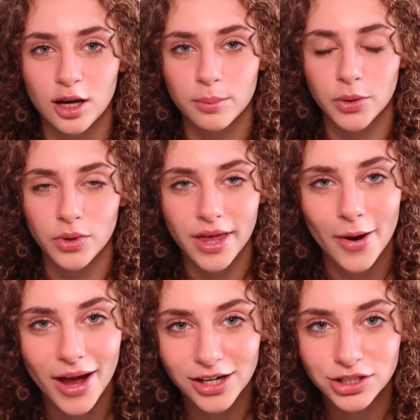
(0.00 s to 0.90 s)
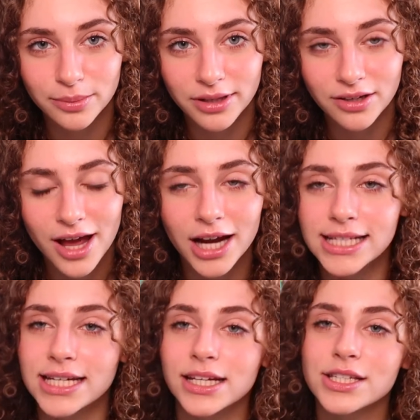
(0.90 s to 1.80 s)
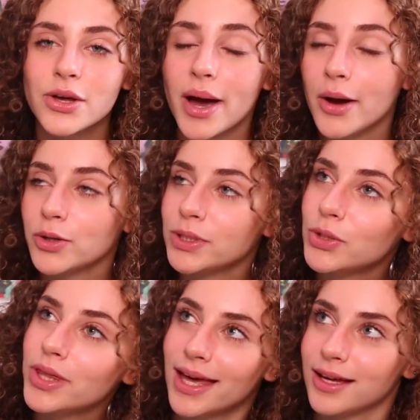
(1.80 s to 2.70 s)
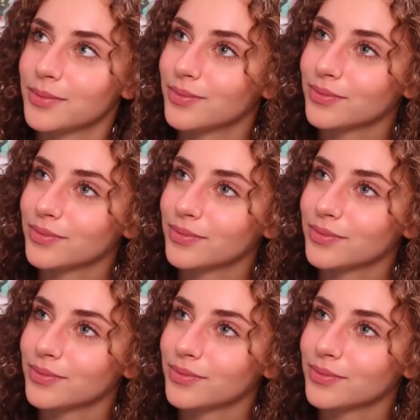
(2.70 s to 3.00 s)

but without actually being on Accutane. So how do we do that?